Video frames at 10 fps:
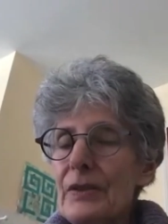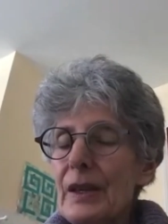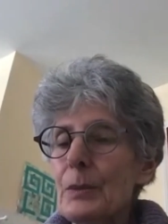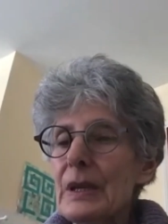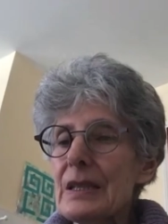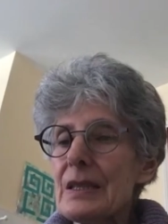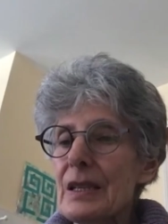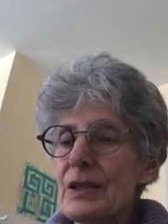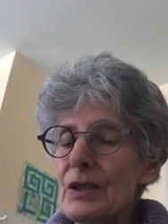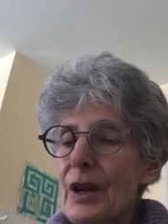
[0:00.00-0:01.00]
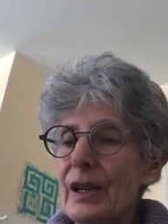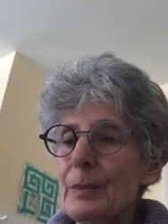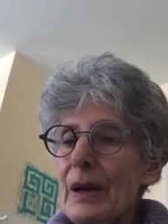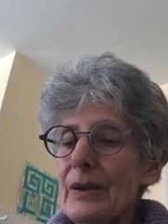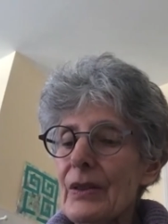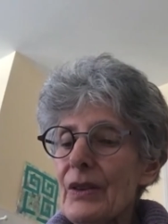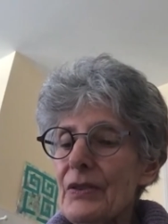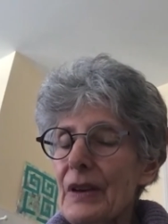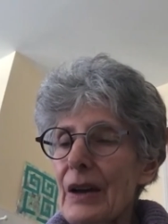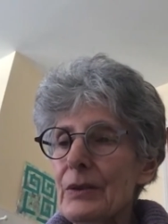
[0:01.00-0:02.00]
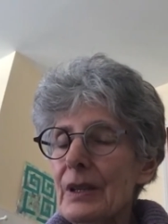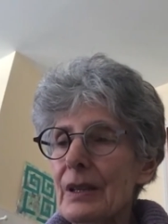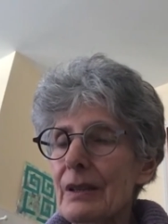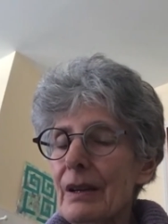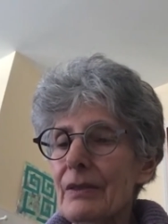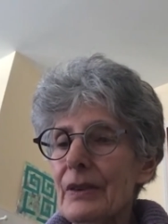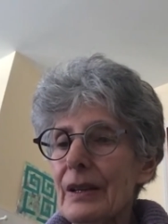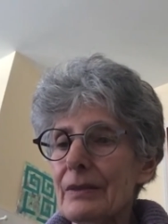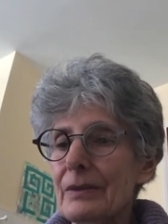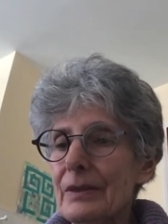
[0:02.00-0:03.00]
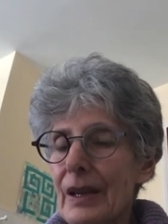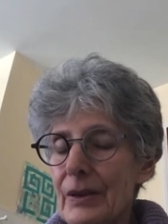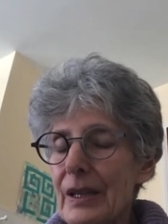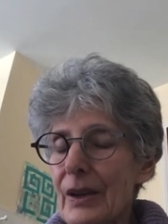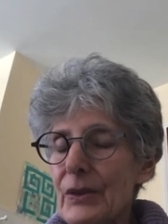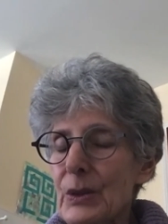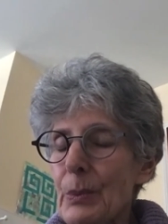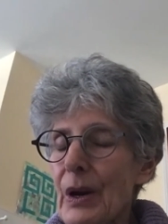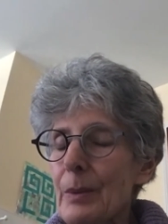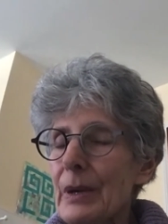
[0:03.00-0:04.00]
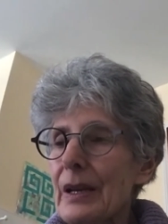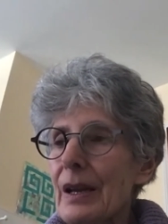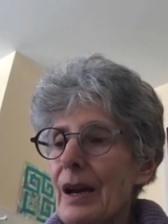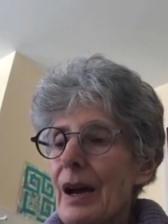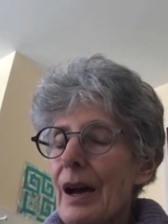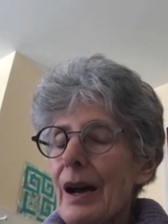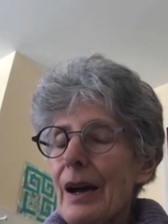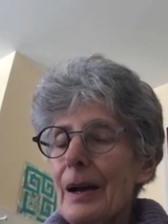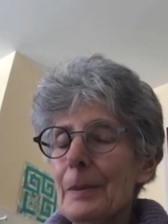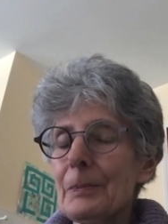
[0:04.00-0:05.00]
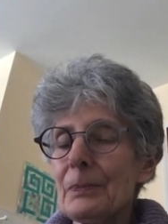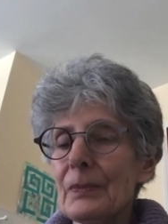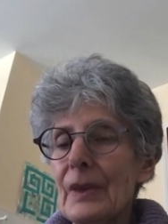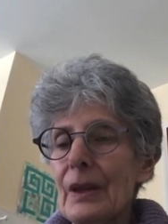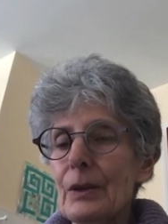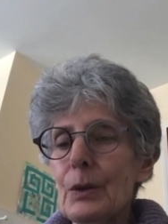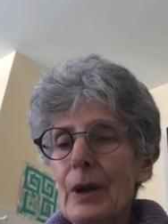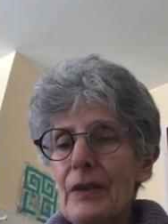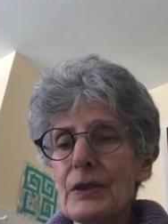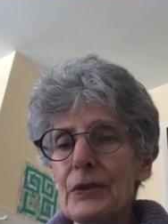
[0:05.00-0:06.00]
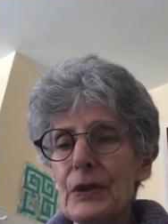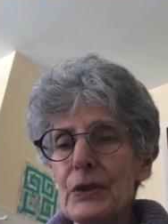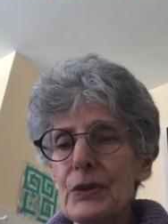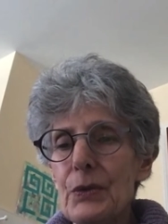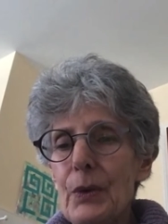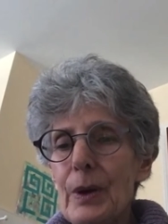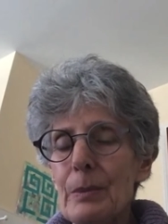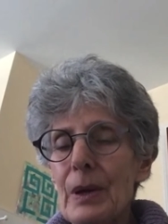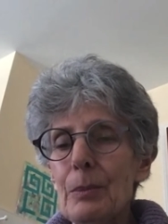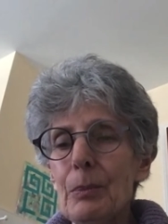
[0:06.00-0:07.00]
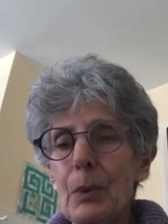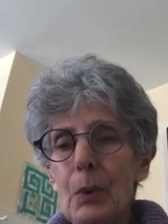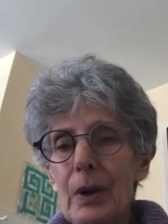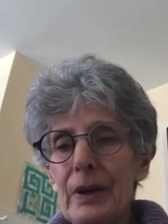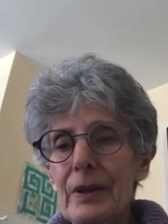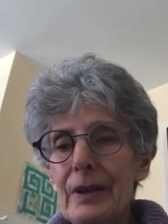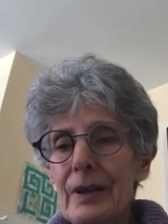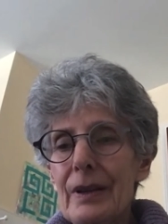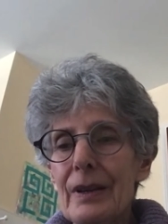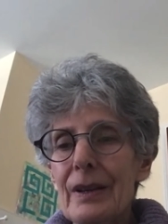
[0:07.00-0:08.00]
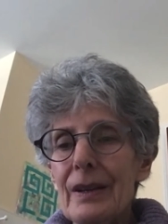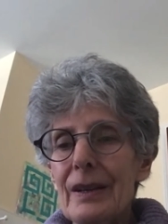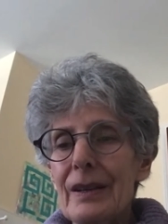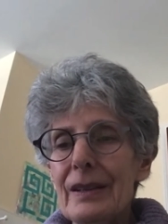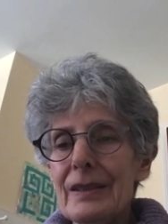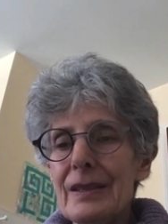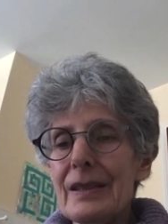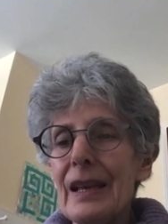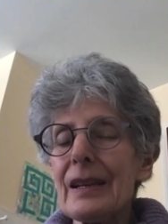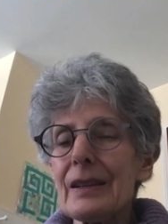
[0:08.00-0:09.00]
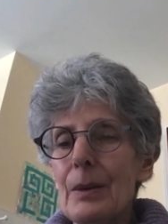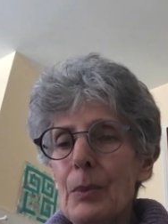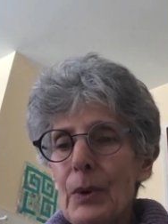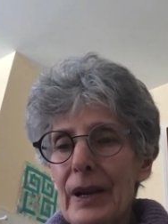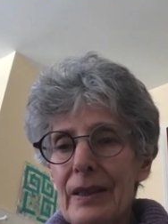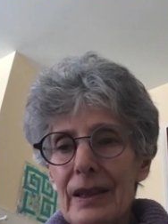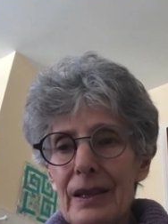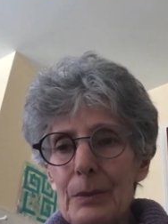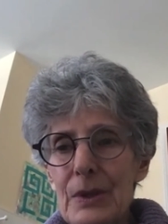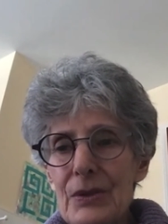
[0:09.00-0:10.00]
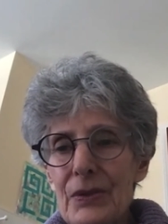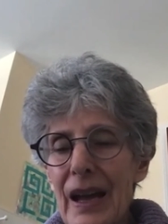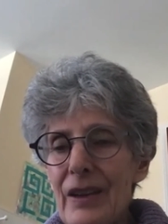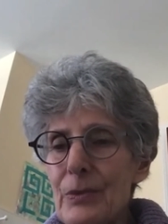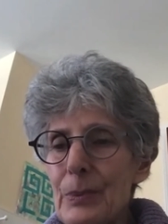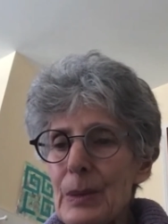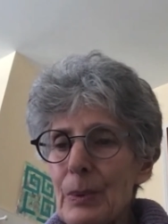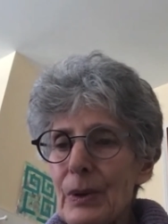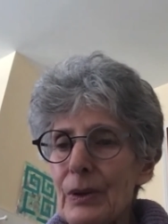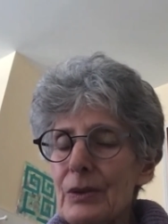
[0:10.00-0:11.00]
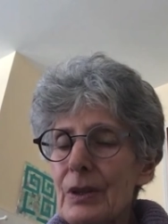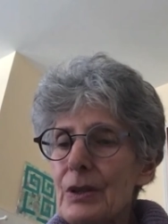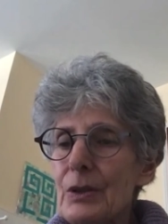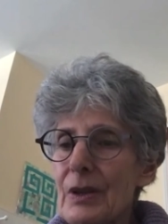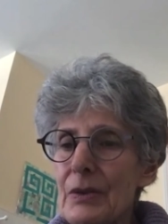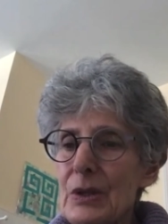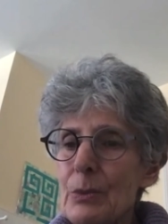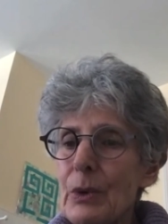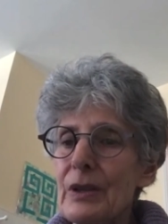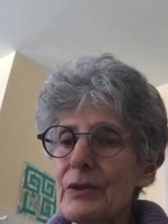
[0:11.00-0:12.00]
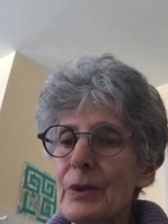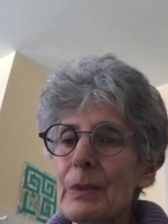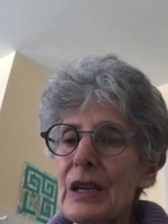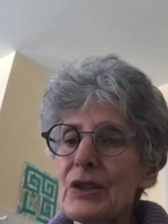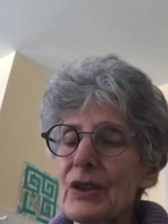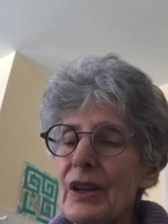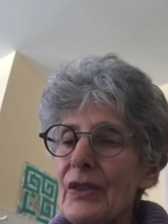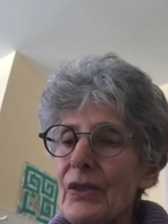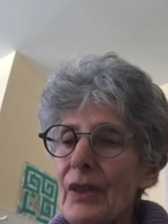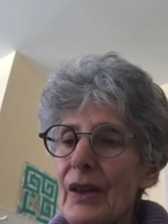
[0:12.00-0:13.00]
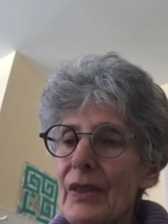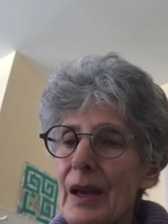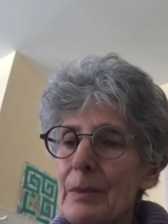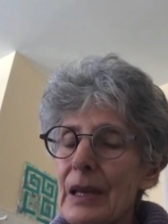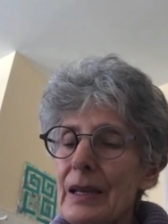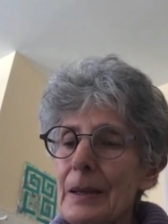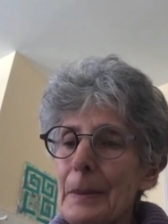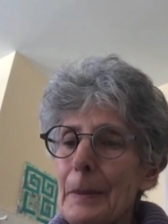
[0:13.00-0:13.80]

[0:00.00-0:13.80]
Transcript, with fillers: thing we didn't talk about in the founding of a county health department, um, you have to first form a board. Is that the board? I think it was five people. Can you give us some more information on on that, Manny?